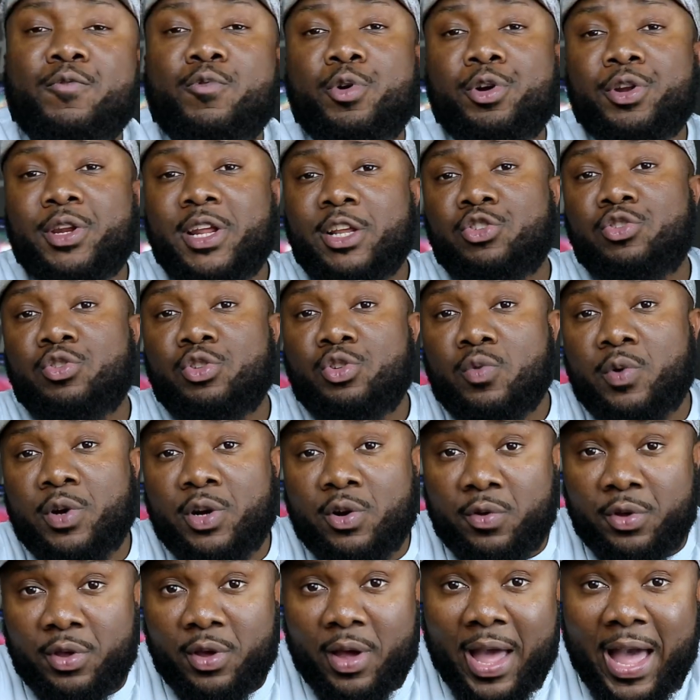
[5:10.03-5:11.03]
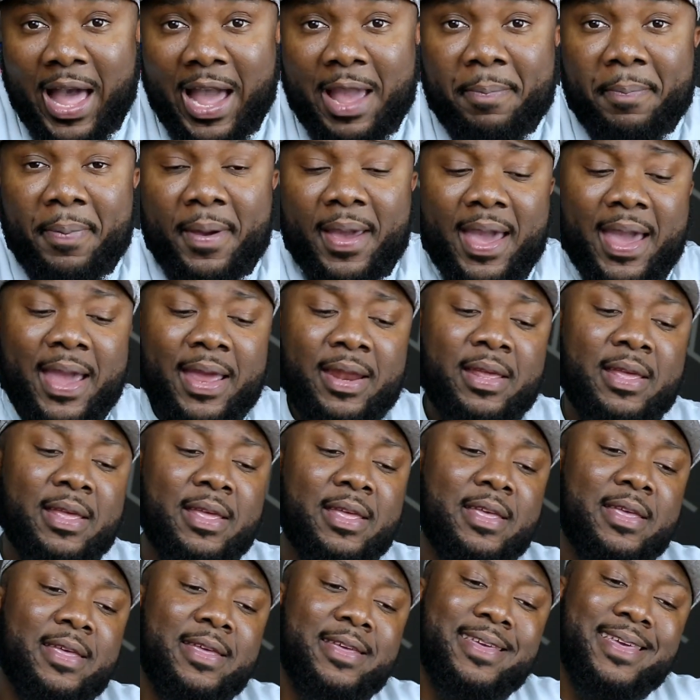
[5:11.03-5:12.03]
of work that you're doing on your iPad,
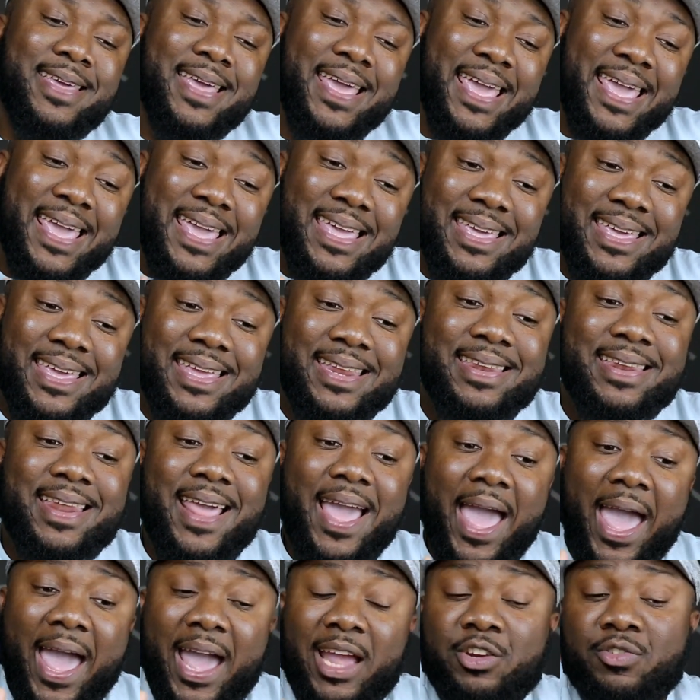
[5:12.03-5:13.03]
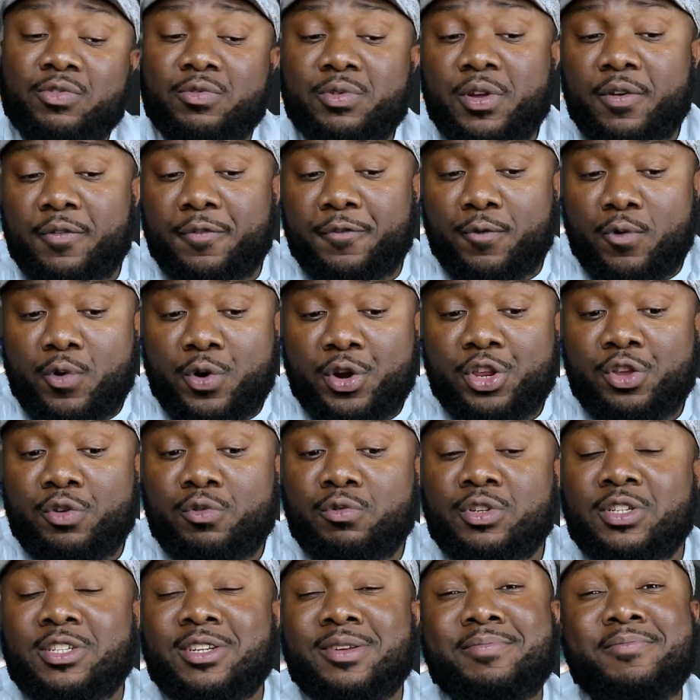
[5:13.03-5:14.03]
it can actually afford
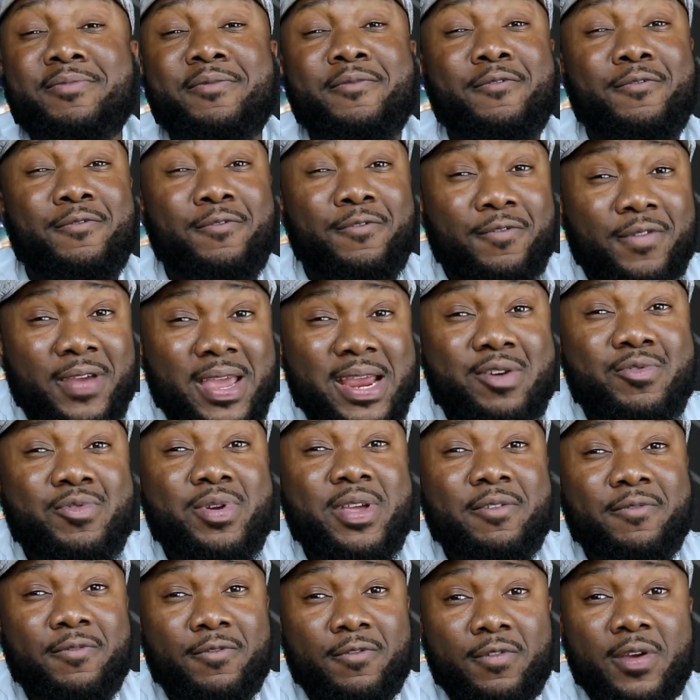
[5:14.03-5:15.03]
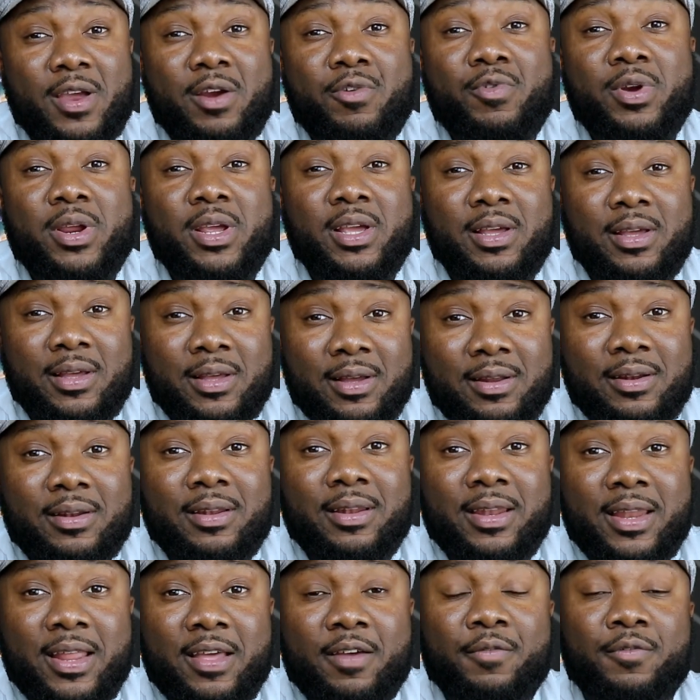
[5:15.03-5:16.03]
you some very, very good
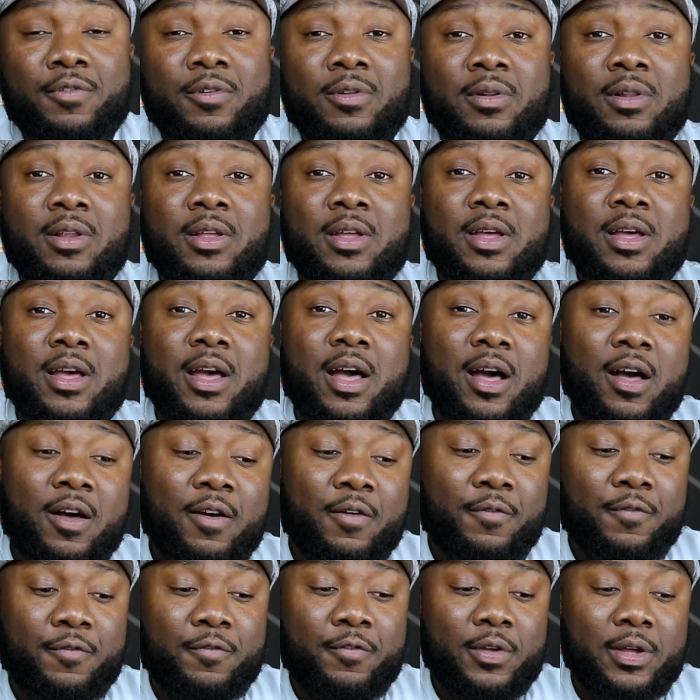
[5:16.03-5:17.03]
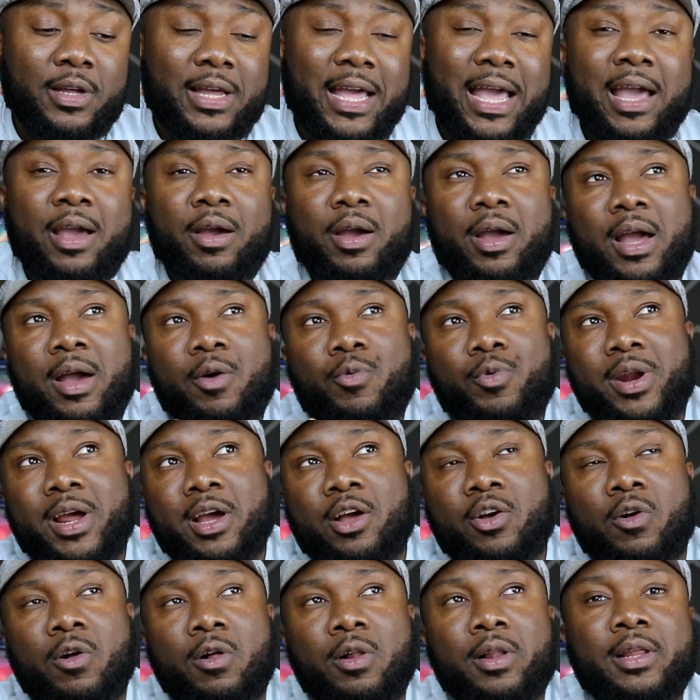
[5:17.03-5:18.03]
level of, how would I
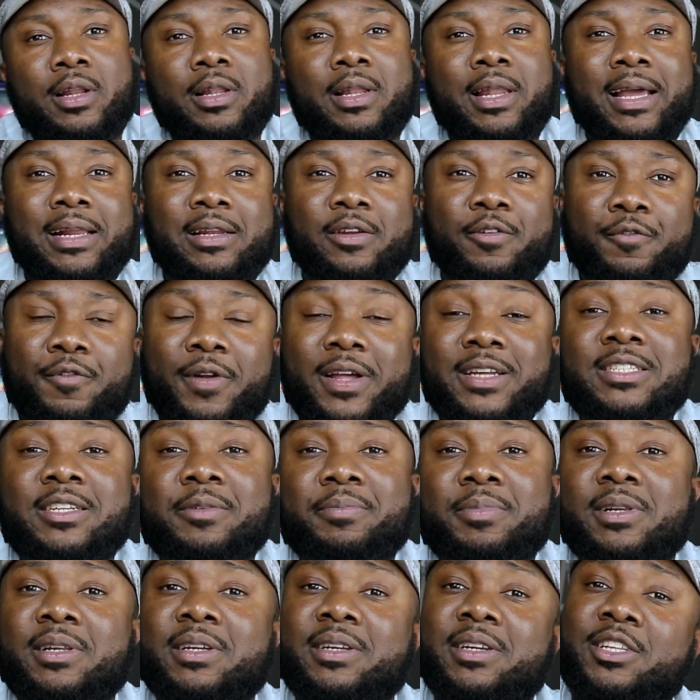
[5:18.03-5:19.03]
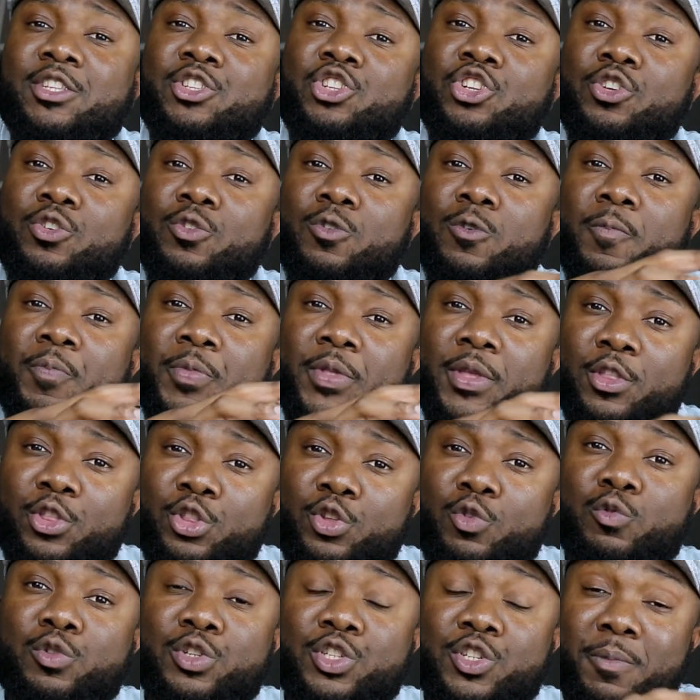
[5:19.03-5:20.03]
call it? Like the flexibility to
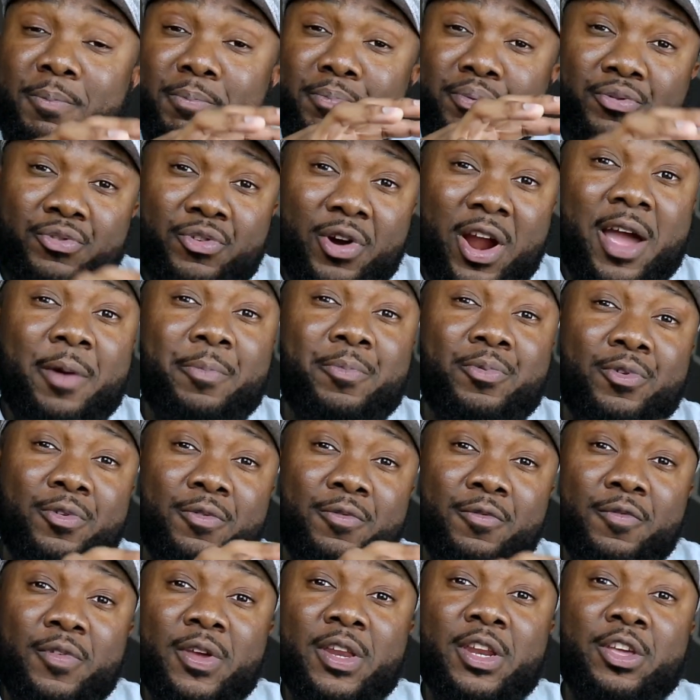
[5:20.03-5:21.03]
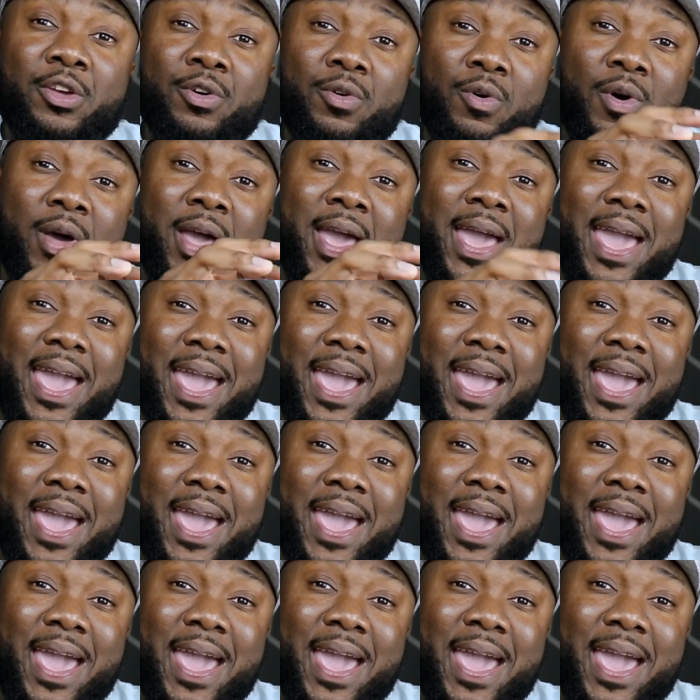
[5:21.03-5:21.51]
do some proper video